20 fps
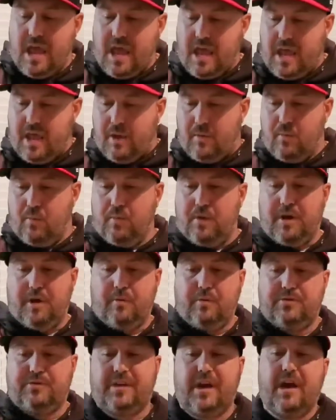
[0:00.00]
and it
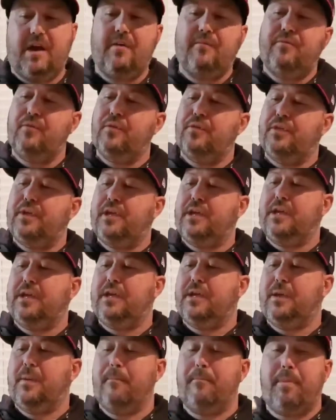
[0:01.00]
was time for the
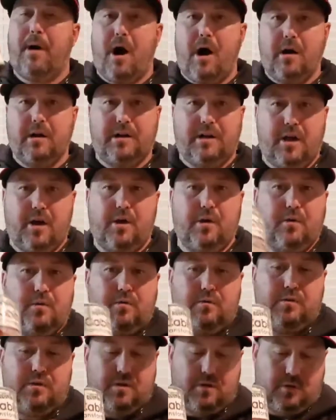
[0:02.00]
bond
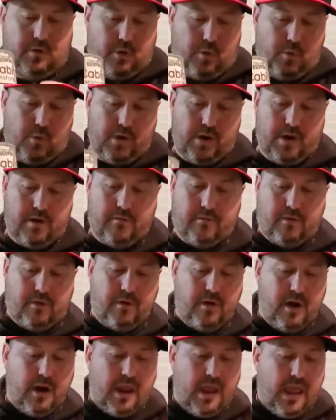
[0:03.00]
coat or whatever,
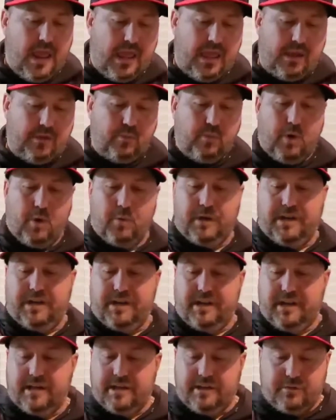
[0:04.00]
is what we
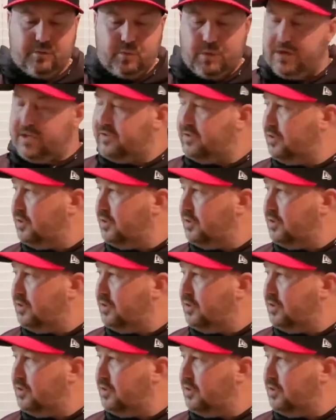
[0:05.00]
did is we